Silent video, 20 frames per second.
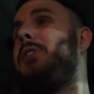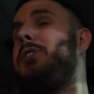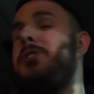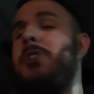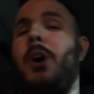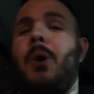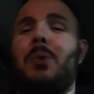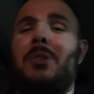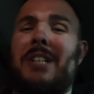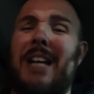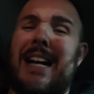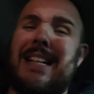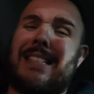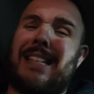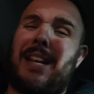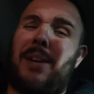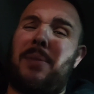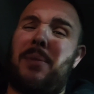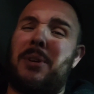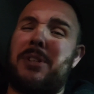So
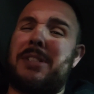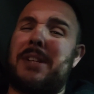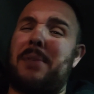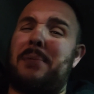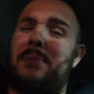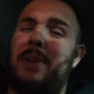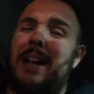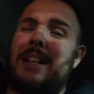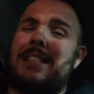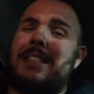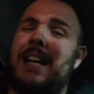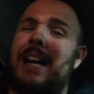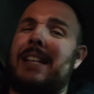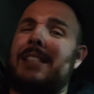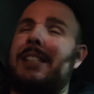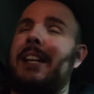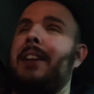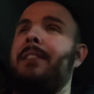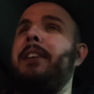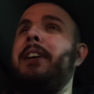Saturday was a
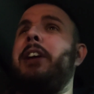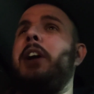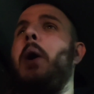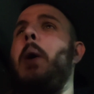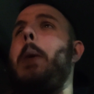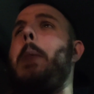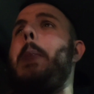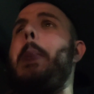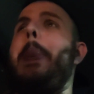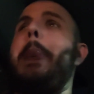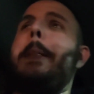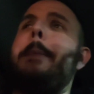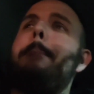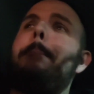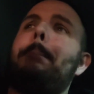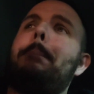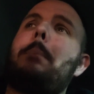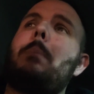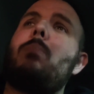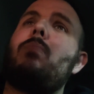fantastic video.
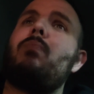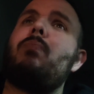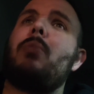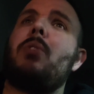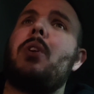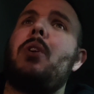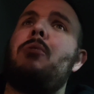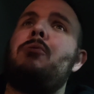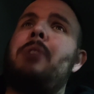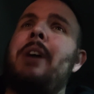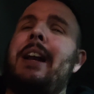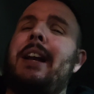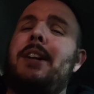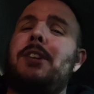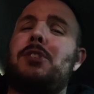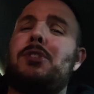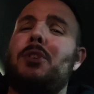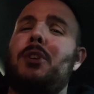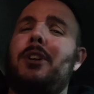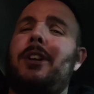Really
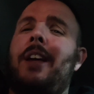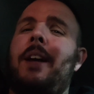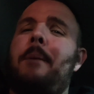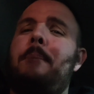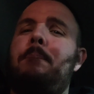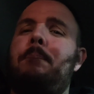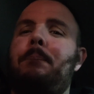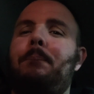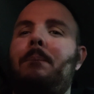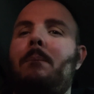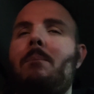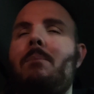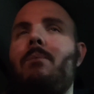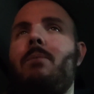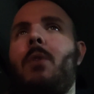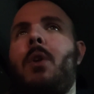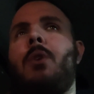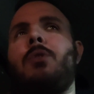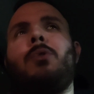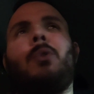enjoyed it.
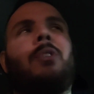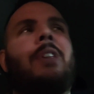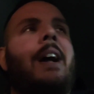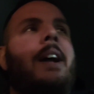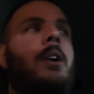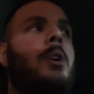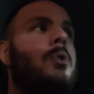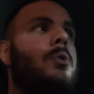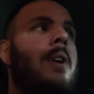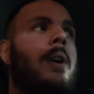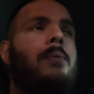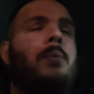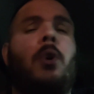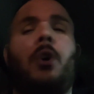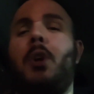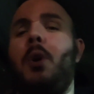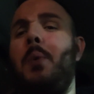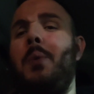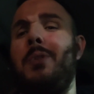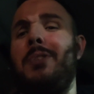So thank you to
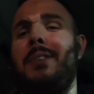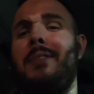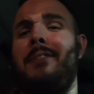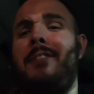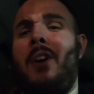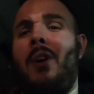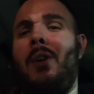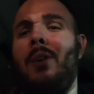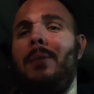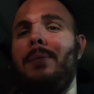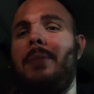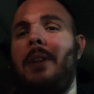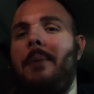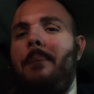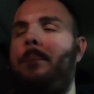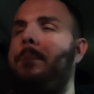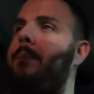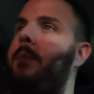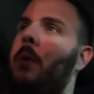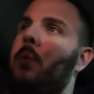everyone who was involved.
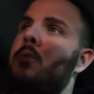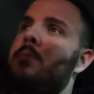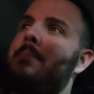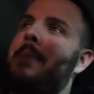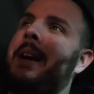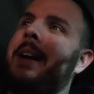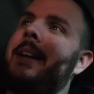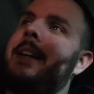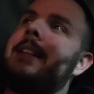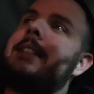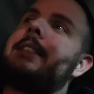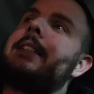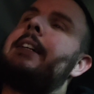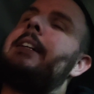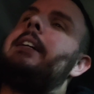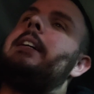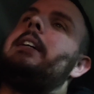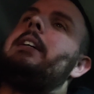It was brilliant.